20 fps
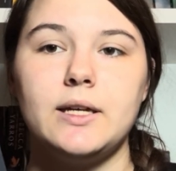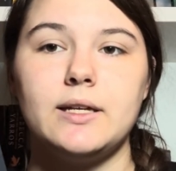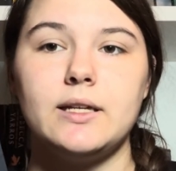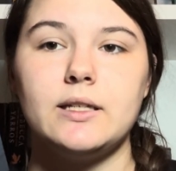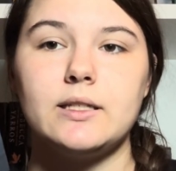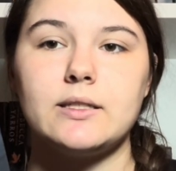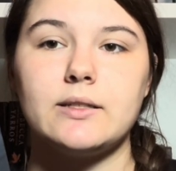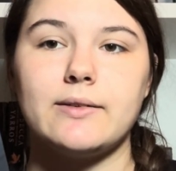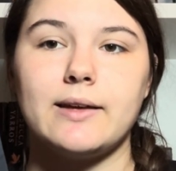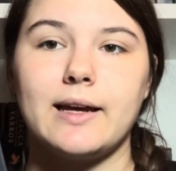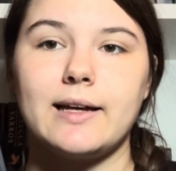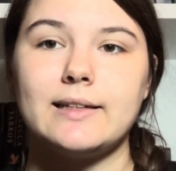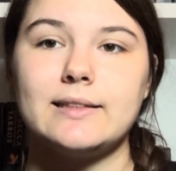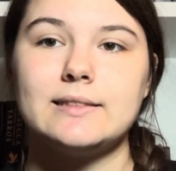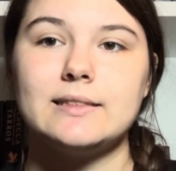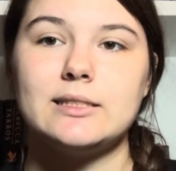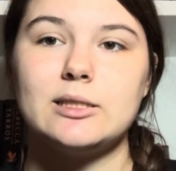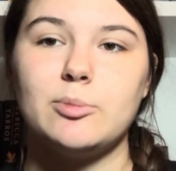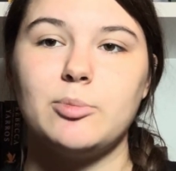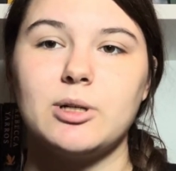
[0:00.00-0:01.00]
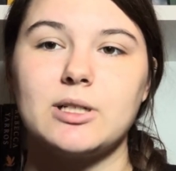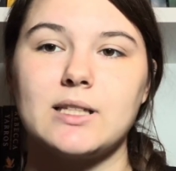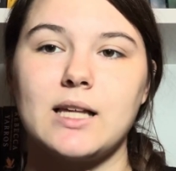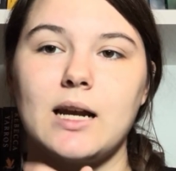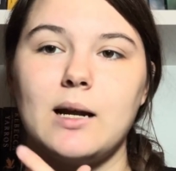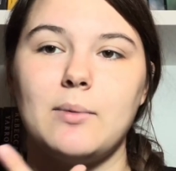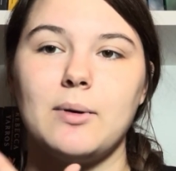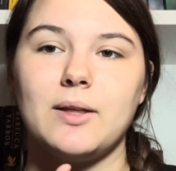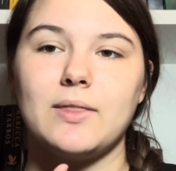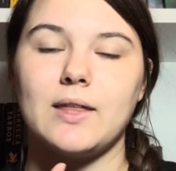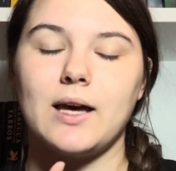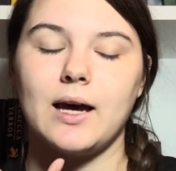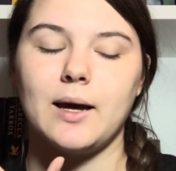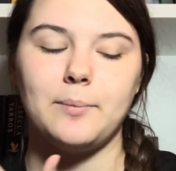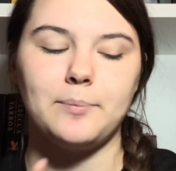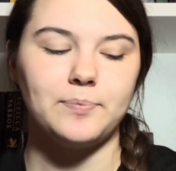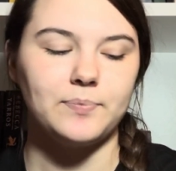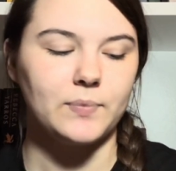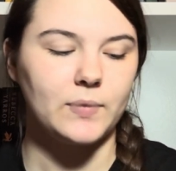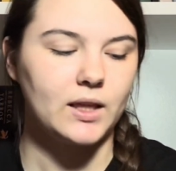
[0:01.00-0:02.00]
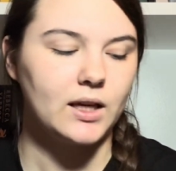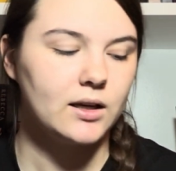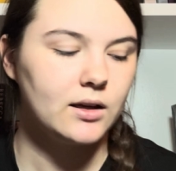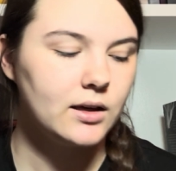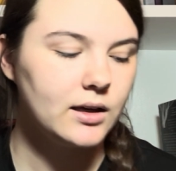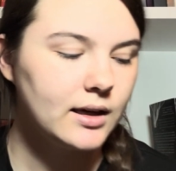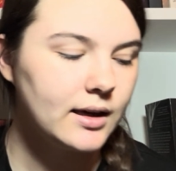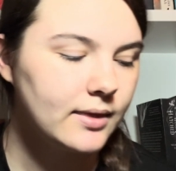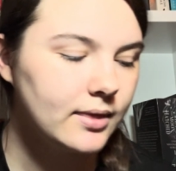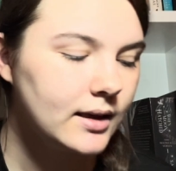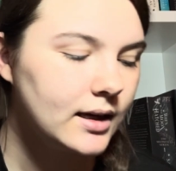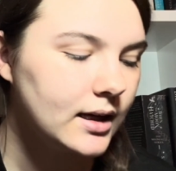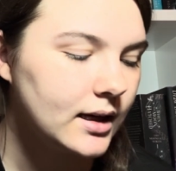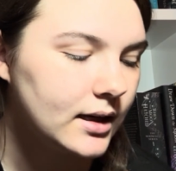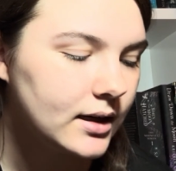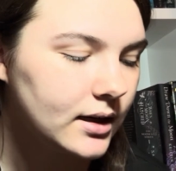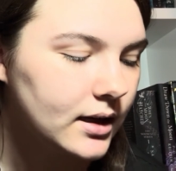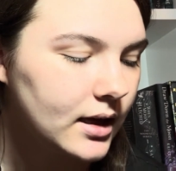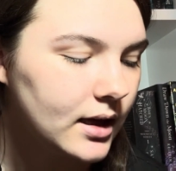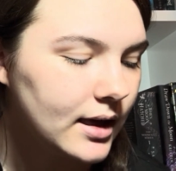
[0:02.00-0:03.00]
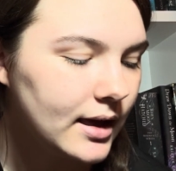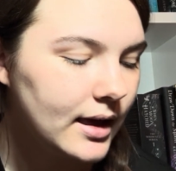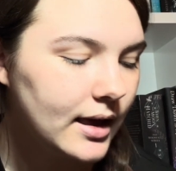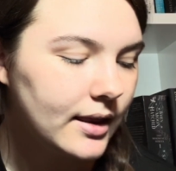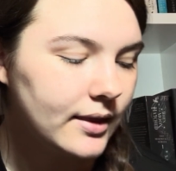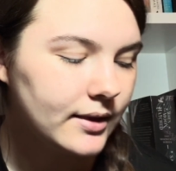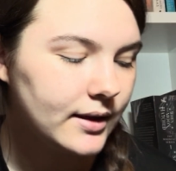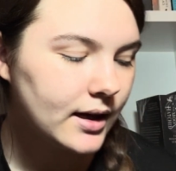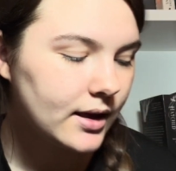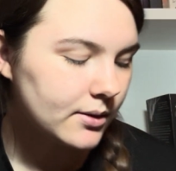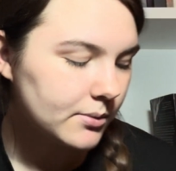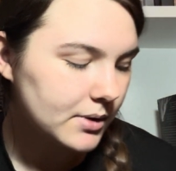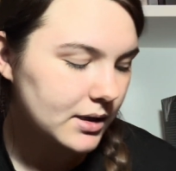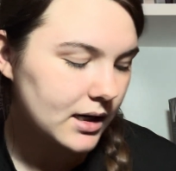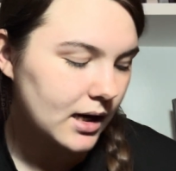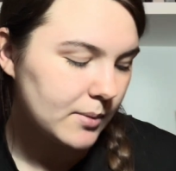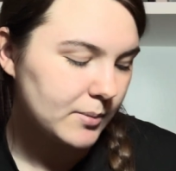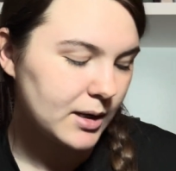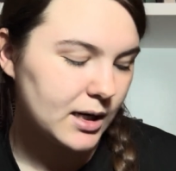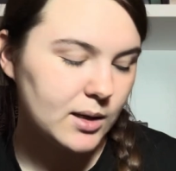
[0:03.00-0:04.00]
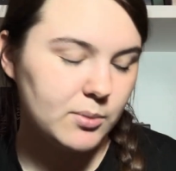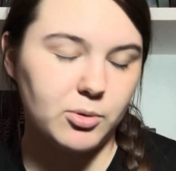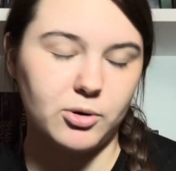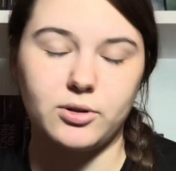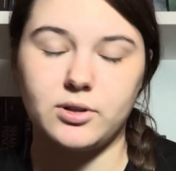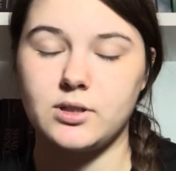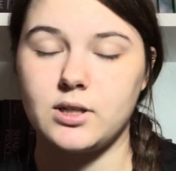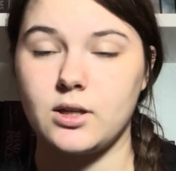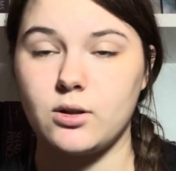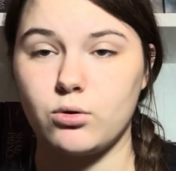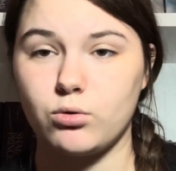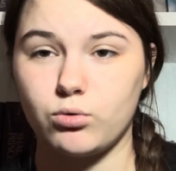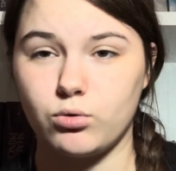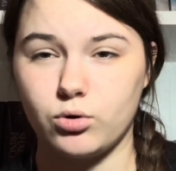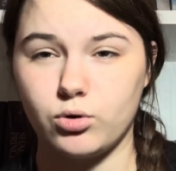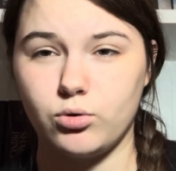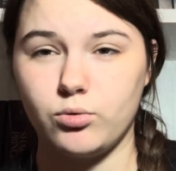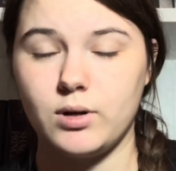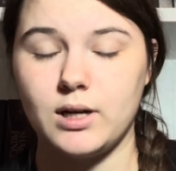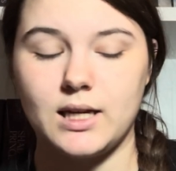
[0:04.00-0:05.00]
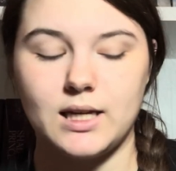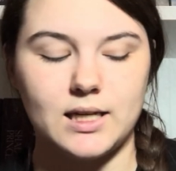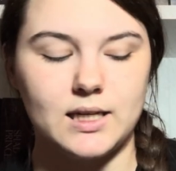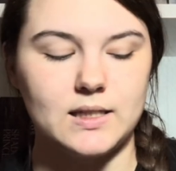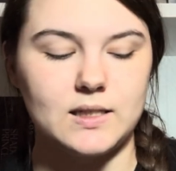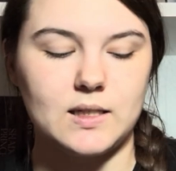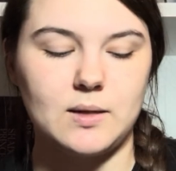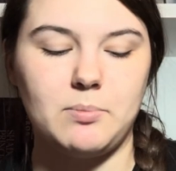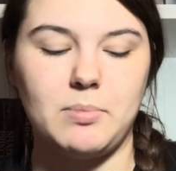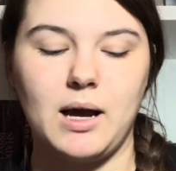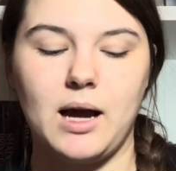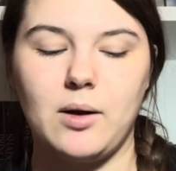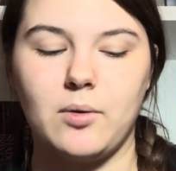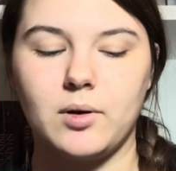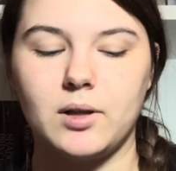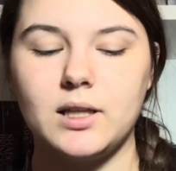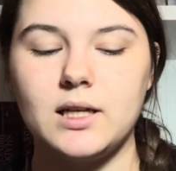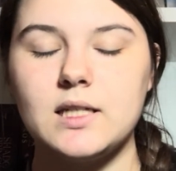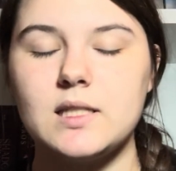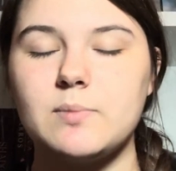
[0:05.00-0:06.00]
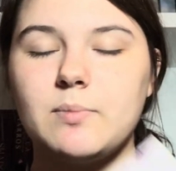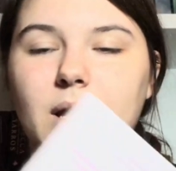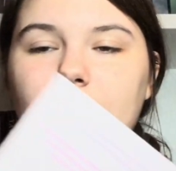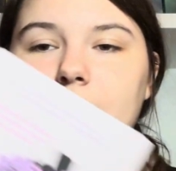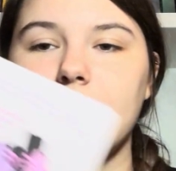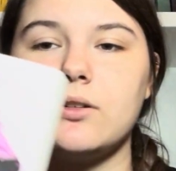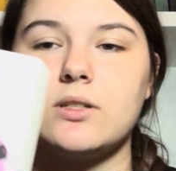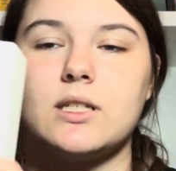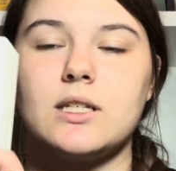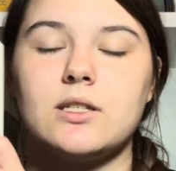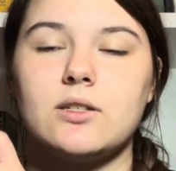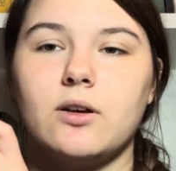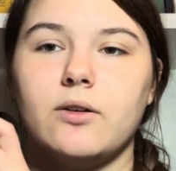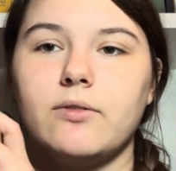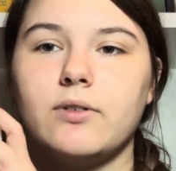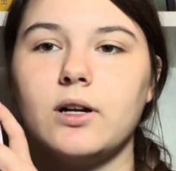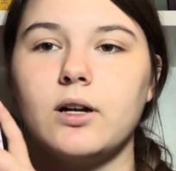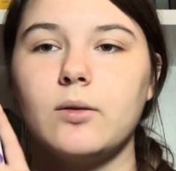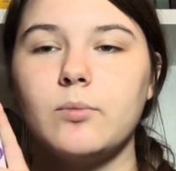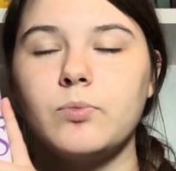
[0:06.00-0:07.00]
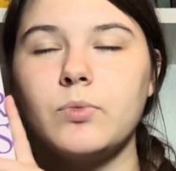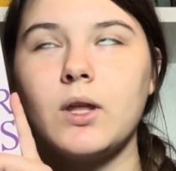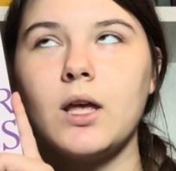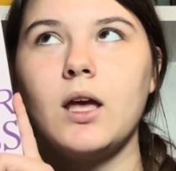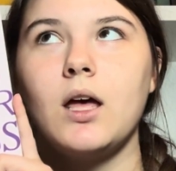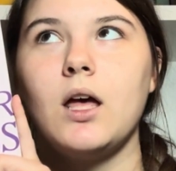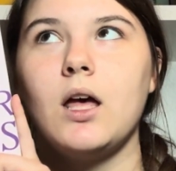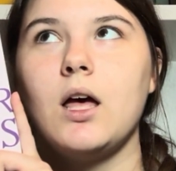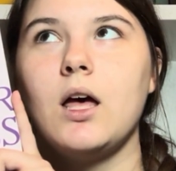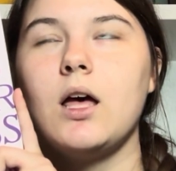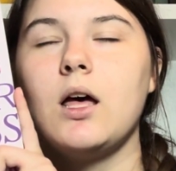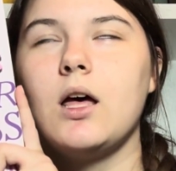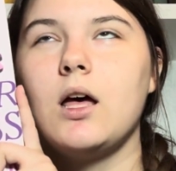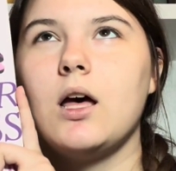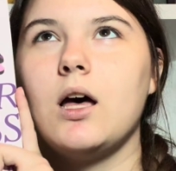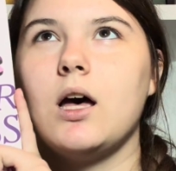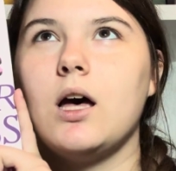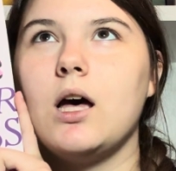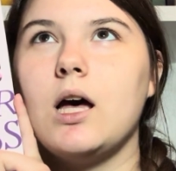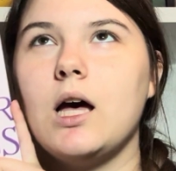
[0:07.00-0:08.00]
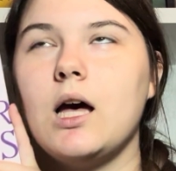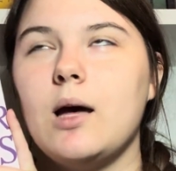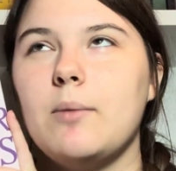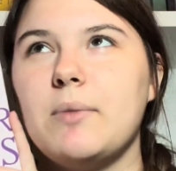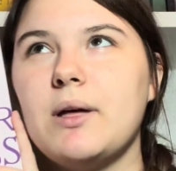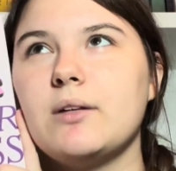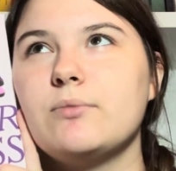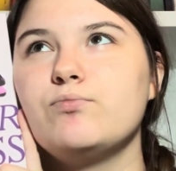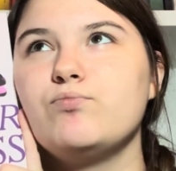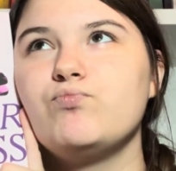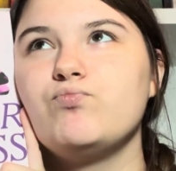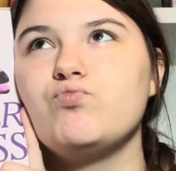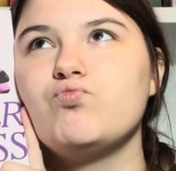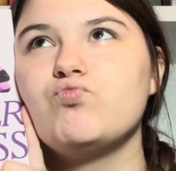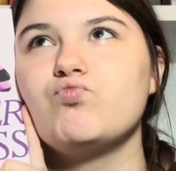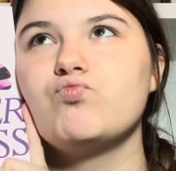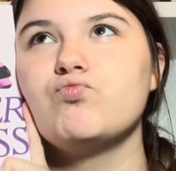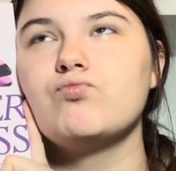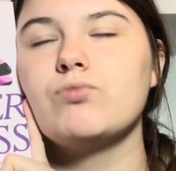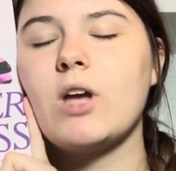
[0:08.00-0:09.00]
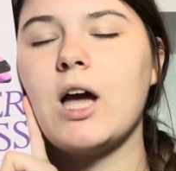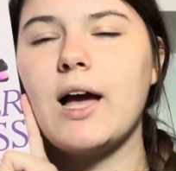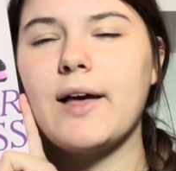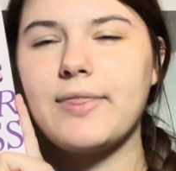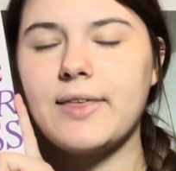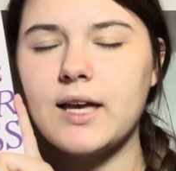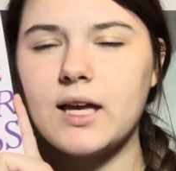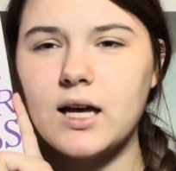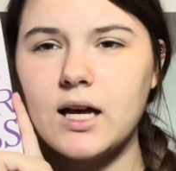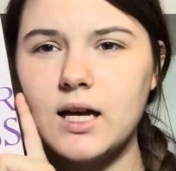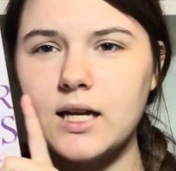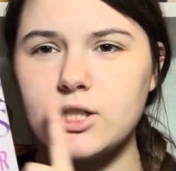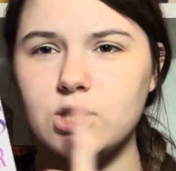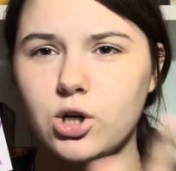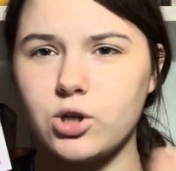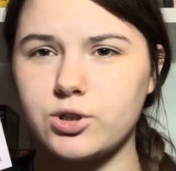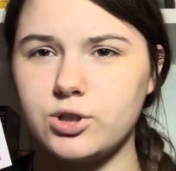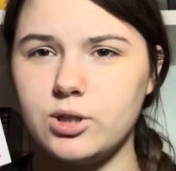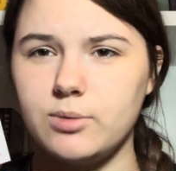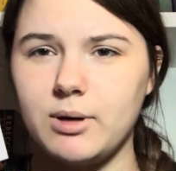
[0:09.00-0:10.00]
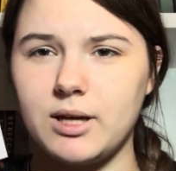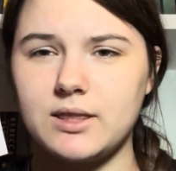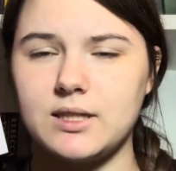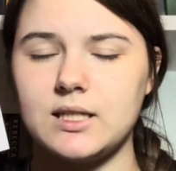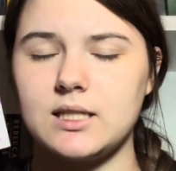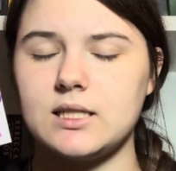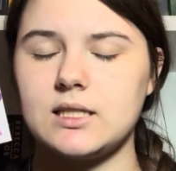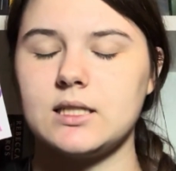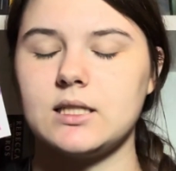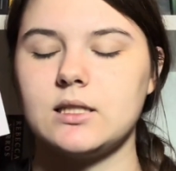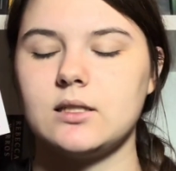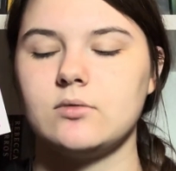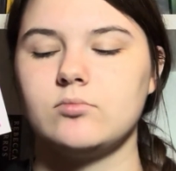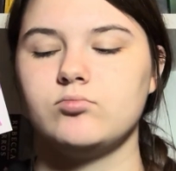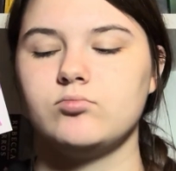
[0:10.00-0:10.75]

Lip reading: So yeah, super excited about that. And then the other one I'm 80% through is Powerless by Elsie Silver. I think I talked to you about this